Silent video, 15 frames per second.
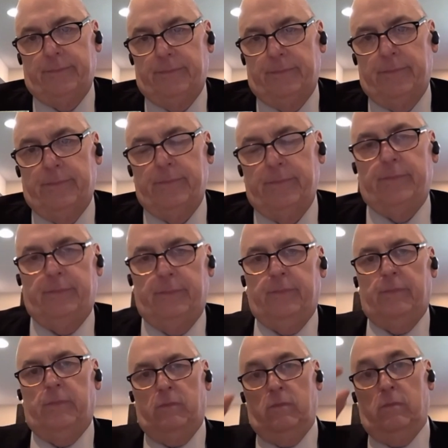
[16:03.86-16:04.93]
wouldn't think
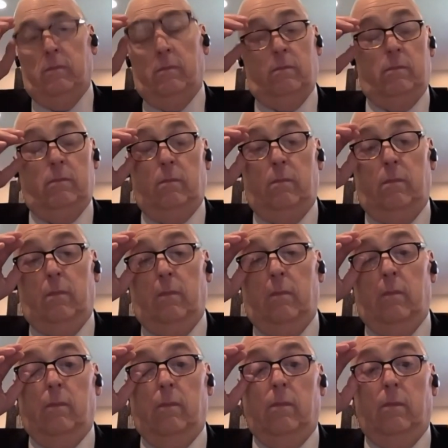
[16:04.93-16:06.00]
CFOs
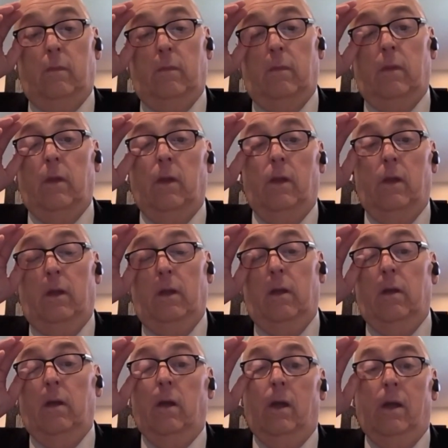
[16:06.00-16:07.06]
change very much,
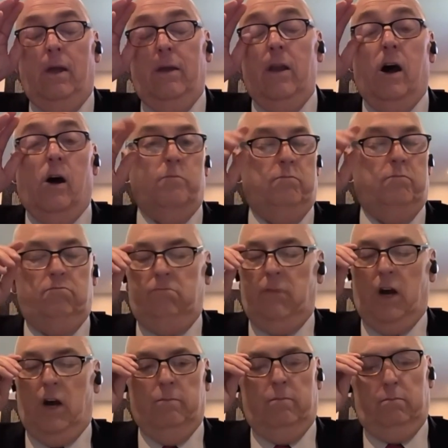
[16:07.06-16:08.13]
or even owners
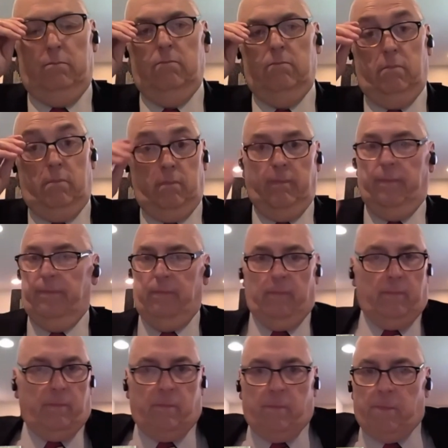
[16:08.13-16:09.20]
change all that much.
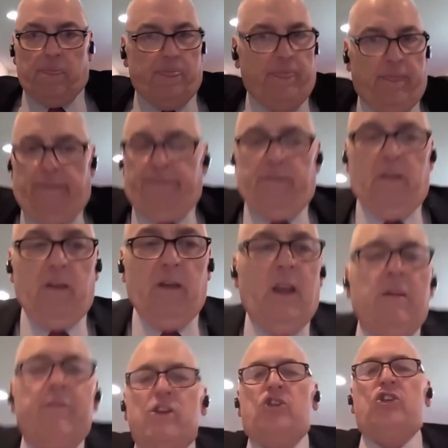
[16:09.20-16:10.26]
So let's